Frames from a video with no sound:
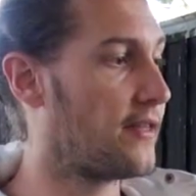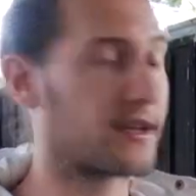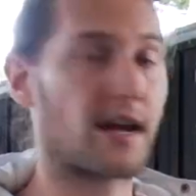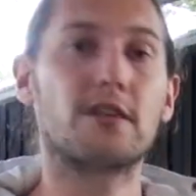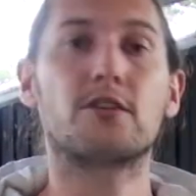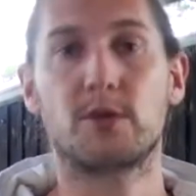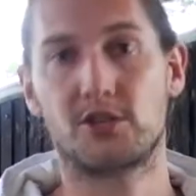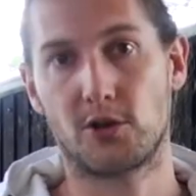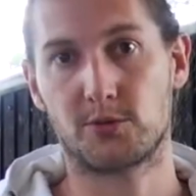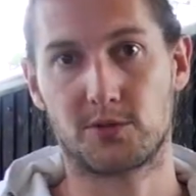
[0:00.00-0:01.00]
The color that we
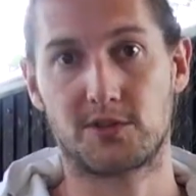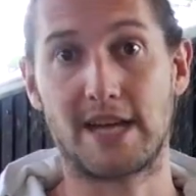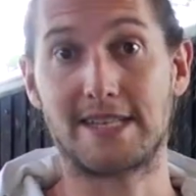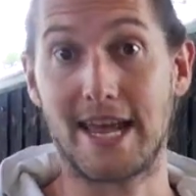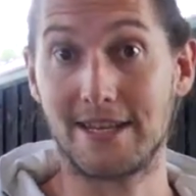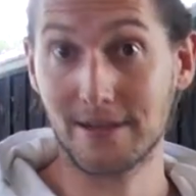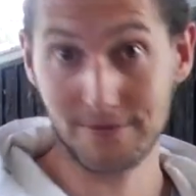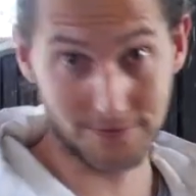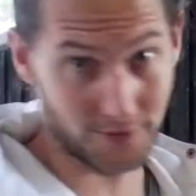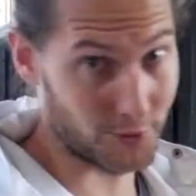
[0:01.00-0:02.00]
chose was
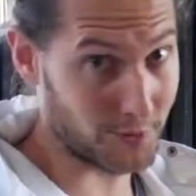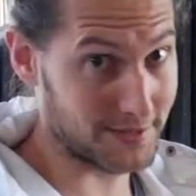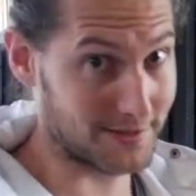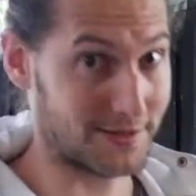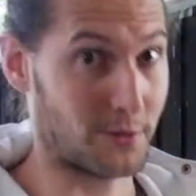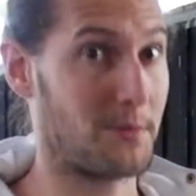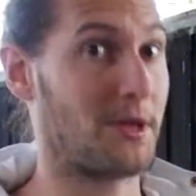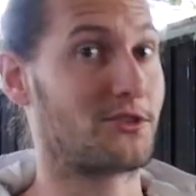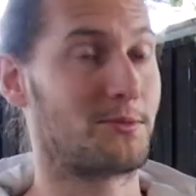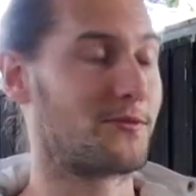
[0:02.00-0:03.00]
titania for the reasons that we
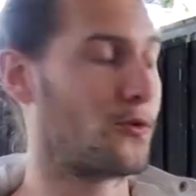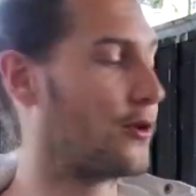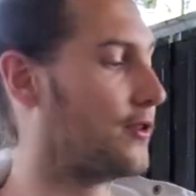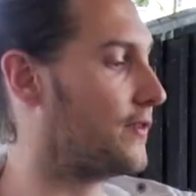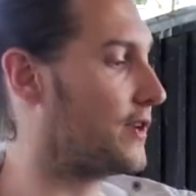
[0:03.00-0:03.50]
mentioned before in the